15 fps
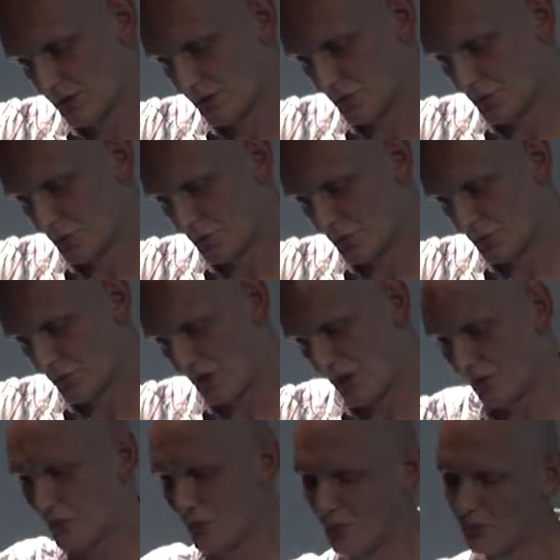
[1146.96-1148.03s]
or, or
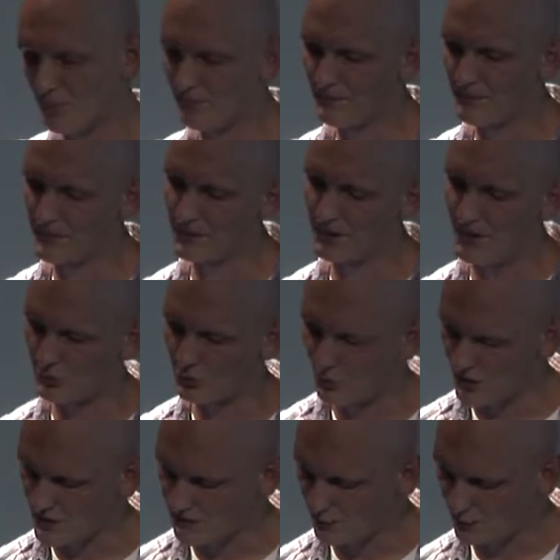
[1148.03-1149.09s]
how to how
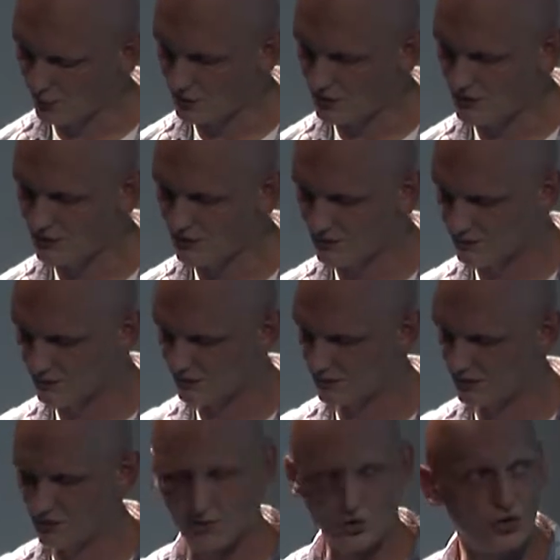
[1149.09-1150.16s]
to exploit this
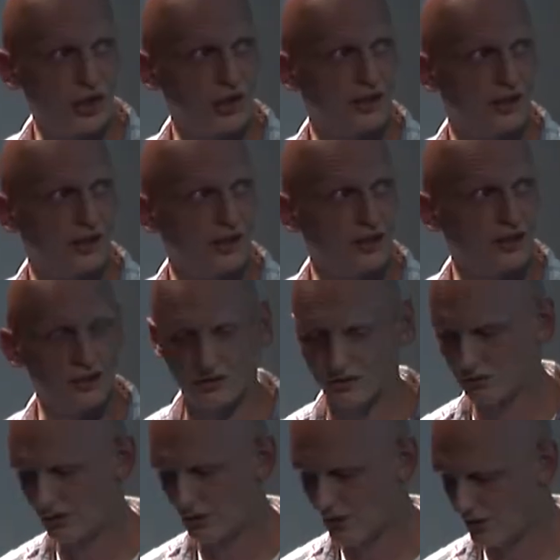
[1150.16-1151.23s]
chain here
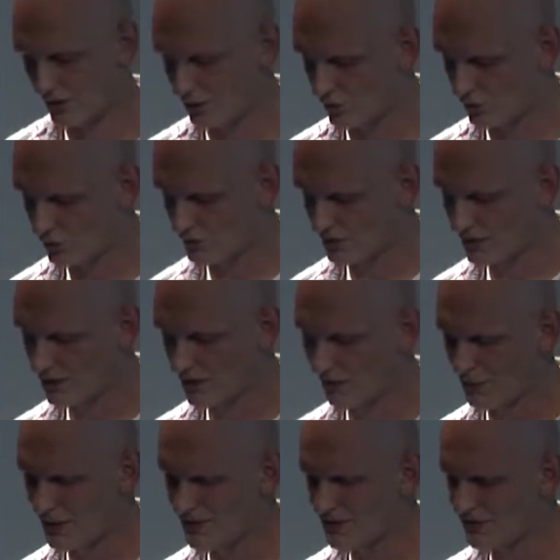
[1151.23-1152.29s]
later on.
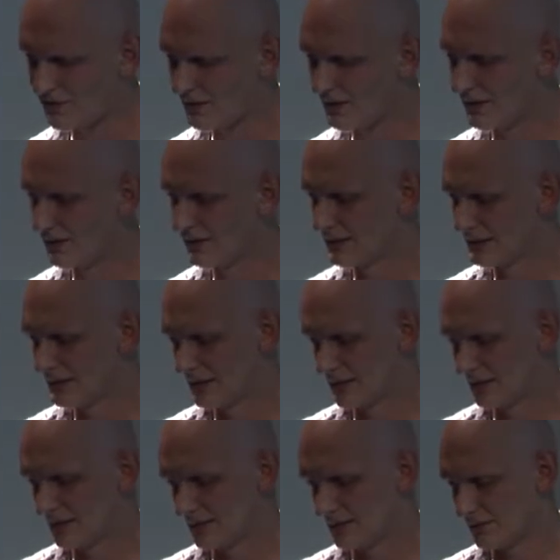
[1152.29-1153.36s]
Basically,
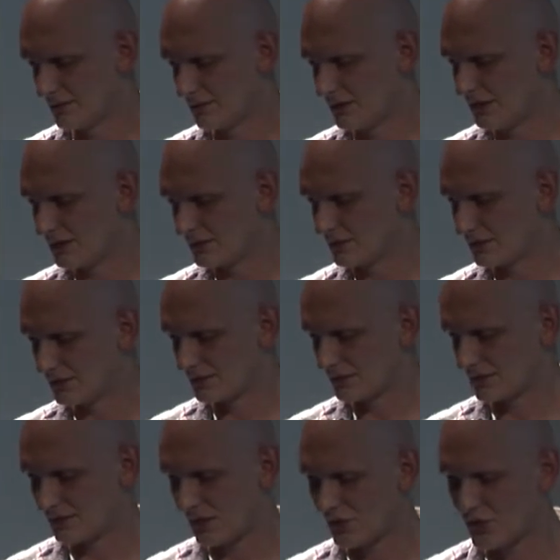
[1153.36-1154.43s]

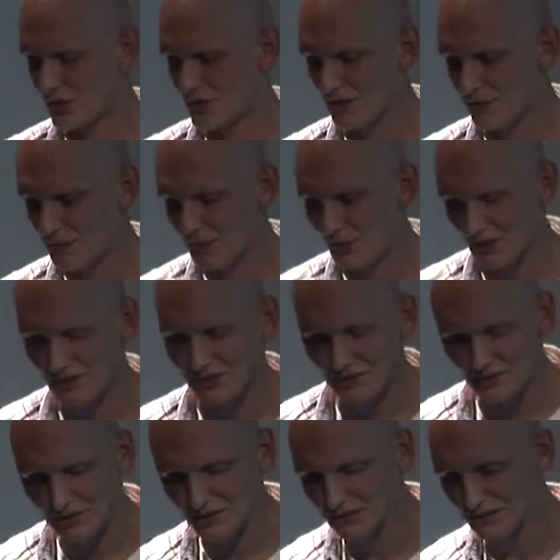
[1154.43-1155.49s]
this touch exception
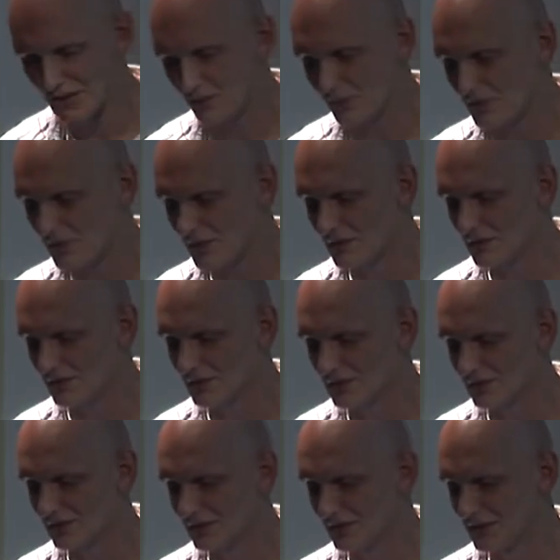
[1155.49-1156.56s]
handler is something that
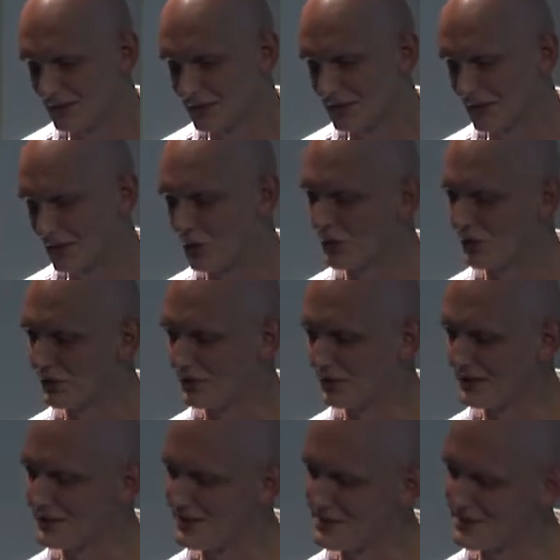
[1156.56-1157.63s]
is
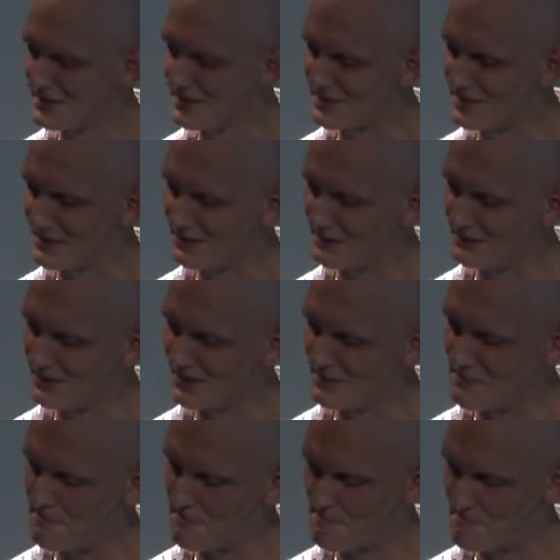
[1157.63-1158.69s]
that is
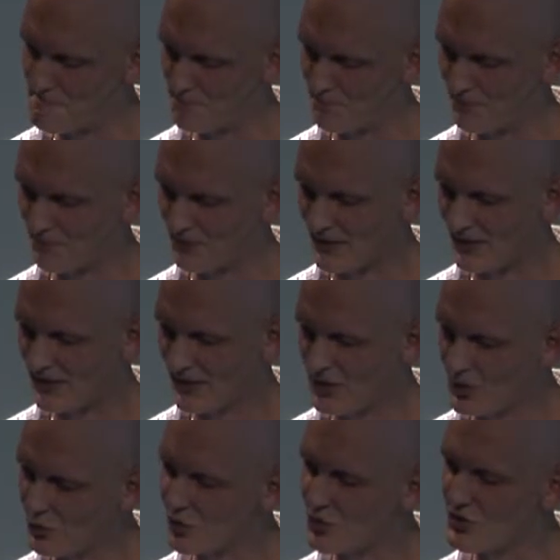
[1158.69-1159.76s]
um,
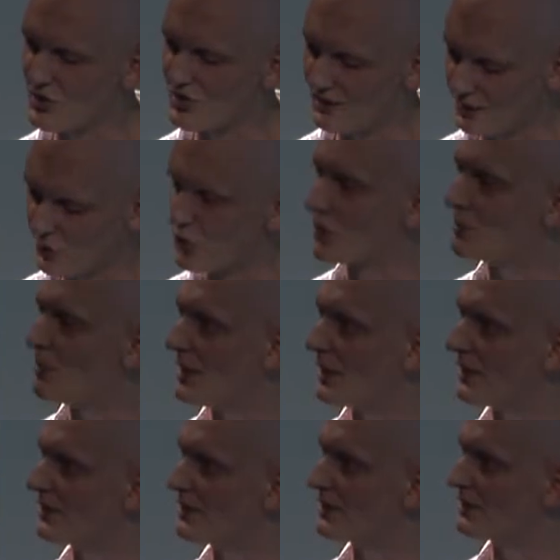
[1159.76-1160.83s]
used a lot
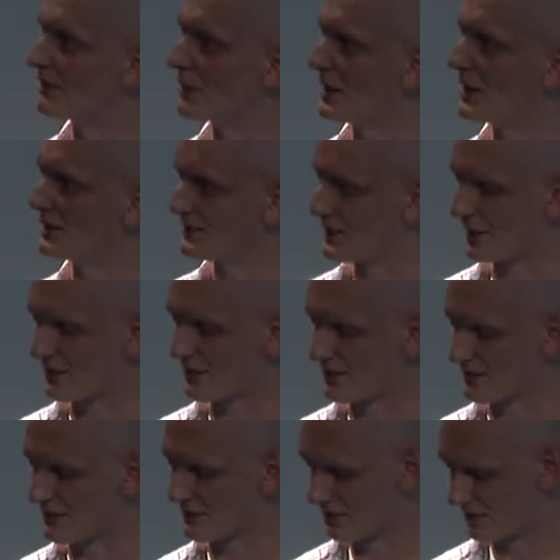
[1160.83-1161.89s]
by by
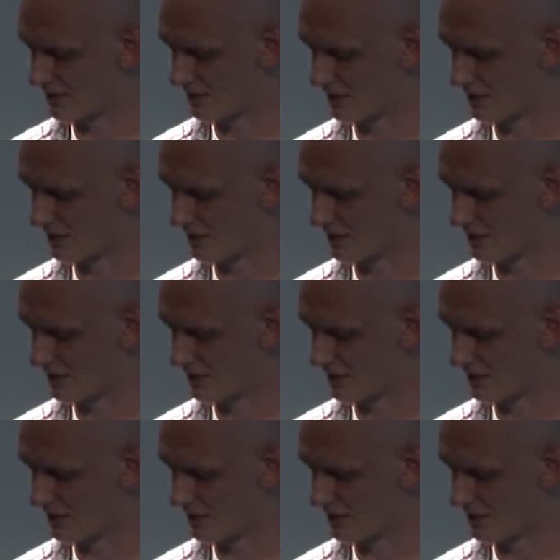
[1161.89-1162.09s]
attackers.